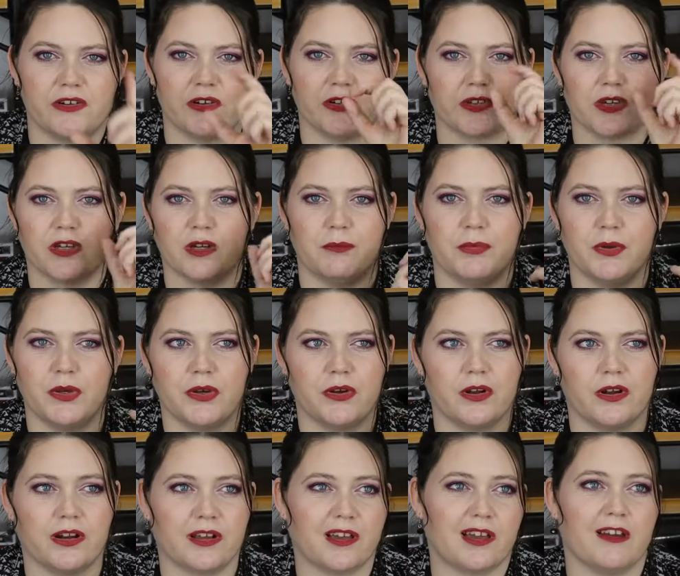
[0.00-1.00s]
and it's got a bird
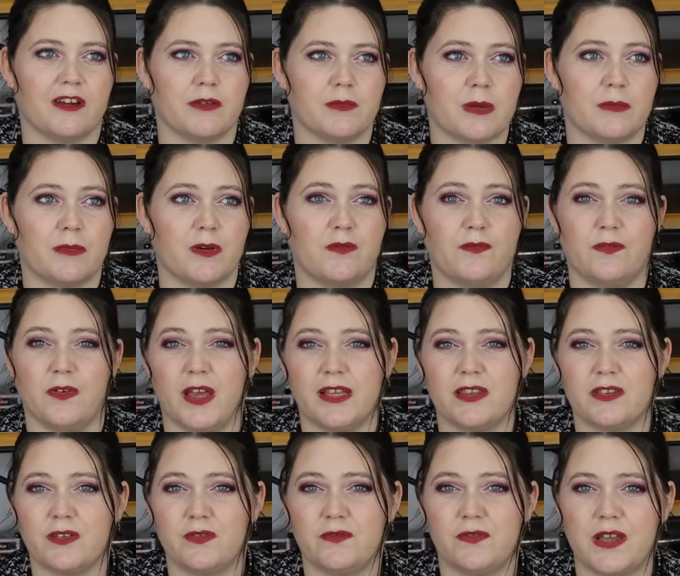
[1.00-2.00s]
on it, I can't remember,
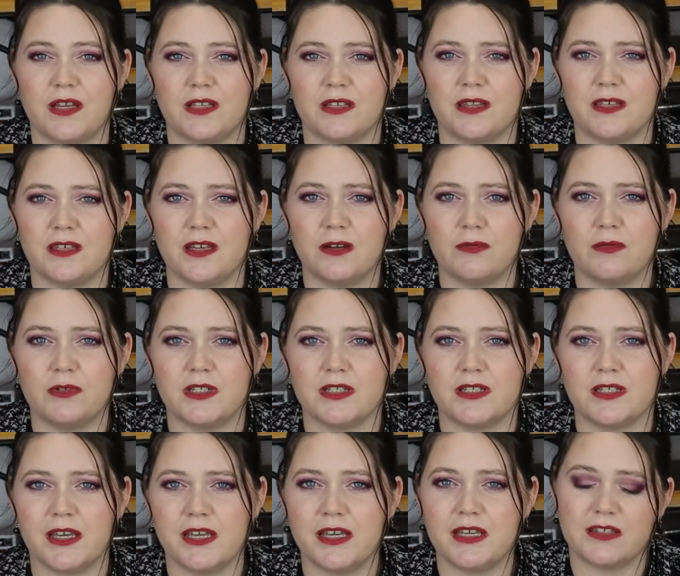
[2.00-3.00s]
Flights of Fancy, I want to
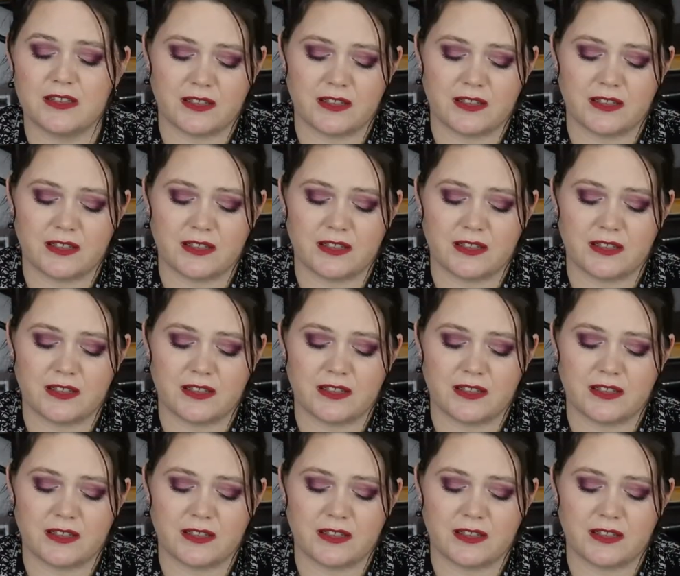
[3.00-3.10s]
say.